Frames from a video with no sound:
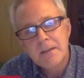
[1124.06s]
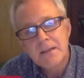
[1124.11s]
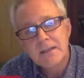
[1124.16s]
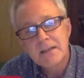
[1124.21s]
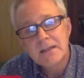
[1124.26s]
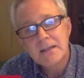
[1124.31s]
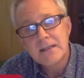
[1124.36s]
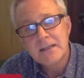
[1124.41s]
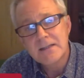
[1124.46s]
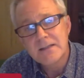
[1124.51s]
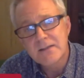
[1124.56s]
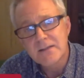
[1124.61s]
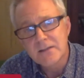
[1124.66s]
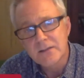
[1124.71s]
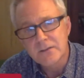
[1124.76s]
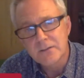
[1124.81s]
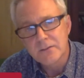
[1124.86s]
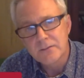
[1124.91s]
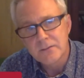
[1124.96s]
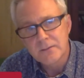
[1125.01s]
key
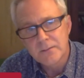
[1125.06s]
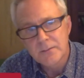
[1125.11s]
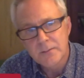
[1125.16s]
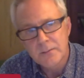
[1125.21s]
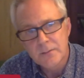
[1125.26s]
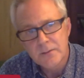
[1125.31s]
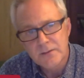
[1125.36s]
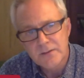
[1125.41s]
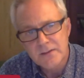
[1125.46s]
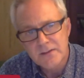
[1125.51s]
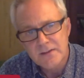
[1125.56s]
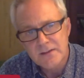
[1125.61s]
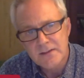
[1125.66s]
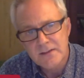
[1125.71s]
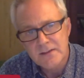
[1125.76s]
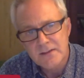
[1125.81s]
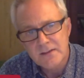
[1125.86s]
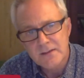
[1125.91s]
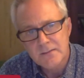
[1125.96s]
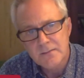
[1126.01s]
skill, and we want to
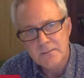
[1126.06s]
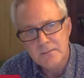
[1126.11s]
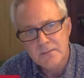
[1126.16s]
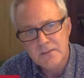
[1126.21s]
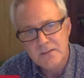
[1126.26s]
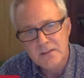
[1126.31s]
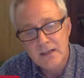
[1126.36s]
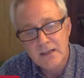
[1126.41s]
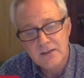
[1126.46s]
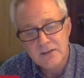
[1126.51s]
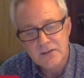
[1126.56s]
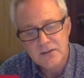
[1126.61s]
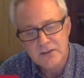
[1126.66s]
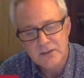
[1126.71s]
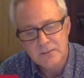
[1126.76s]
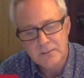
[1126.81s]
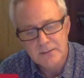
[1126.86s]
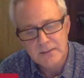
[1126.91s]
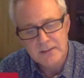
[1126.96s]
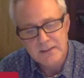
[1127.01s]
see some
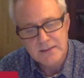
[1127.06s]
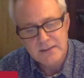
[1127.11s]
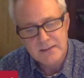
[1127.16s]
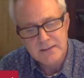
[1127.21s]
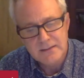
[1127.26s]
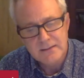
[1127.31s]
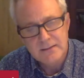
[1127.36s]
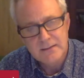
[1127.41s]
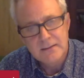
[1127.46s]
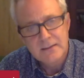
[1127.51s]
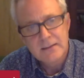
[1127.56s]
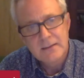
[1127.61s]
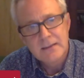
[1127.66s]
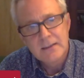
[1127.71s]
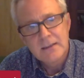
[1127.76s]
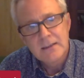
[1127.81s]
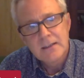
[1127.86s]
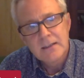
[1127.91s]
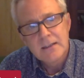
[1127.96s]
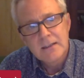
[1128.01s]
sketching ability.
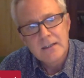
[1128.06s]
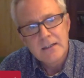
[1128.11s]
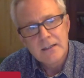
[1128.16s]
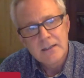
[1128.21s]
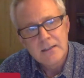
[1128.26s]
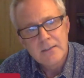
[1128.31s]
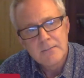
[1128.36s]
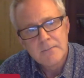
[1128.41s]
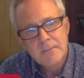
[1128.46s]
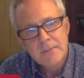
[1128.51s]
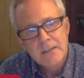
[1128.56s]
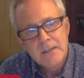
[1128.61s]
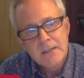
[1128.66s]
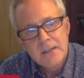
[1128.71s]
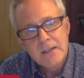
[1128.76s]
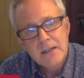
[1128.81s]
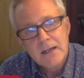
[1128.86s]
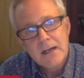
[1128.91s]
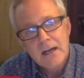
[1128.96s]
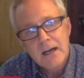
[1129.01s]
And
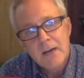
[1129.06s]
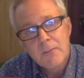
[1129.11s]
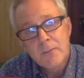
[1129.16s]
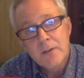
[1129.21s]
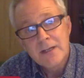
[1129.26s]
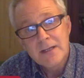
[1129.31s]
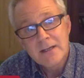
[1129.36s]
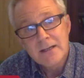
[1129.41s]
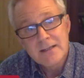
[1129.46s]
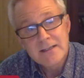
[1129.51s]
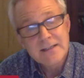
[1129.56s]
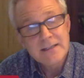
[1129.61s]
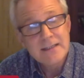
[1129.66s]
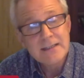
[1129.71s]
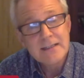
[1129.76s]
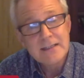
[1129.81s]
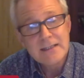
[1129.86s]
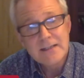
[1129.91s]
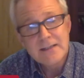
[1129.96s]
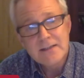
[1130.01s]
we'd
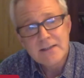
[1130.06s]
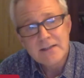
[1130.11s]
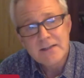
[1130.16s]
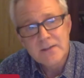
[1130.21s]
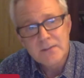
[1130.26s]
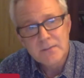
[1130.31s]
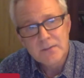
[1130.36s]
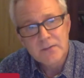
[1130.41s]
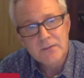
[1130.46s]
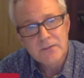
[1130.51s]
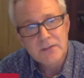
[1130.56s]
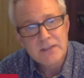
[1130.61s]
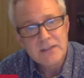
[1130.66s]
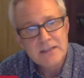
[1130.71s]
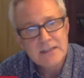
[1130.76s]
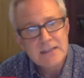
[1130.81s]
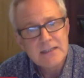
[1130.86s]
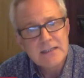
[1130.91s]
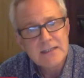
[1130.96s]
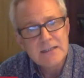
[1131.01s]
ideally see some
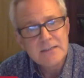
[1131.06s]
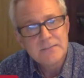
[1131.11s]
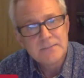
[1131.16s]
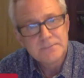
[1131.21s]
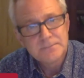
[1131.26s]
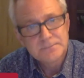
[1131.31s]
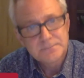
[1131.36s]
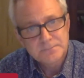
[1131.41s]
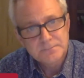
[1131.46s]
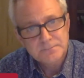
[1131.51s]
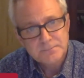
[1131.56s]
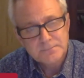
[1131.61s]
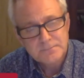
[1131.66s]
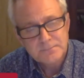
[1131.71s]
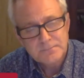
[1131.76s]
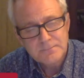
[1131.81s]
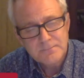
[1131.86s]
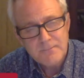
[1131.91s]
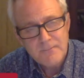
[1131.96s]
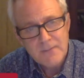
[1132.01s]
3D,
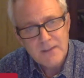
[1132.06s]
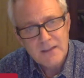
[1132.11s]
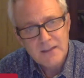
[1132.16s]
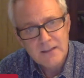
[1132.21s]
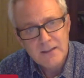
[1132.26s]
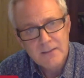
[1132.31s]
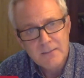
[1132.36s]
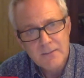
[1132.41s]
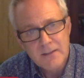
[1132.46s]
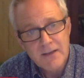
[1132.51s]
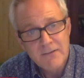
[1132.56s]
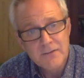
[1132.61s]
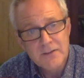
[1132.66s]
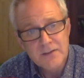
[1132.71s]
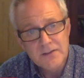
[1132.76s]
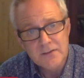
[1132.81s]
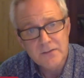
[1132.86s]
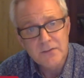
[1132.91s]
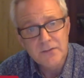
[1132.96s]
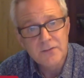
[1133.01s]

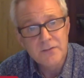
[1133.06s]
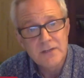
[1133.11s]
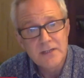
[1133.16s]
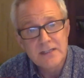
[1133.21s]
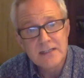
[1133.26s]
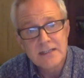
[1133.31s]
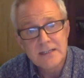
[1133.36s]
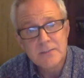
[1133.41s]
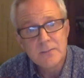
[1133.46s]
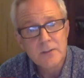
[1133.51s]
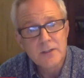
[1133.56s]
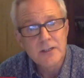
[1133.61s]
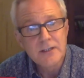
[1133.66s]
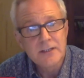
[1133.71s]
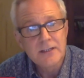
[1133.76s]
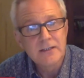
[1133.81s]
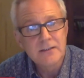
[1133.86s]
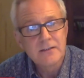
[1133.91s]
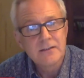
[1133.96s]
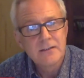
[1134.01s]
evidence of 3D
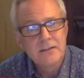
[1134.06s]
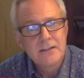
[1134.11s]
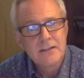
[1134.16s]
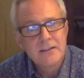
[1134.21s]
working.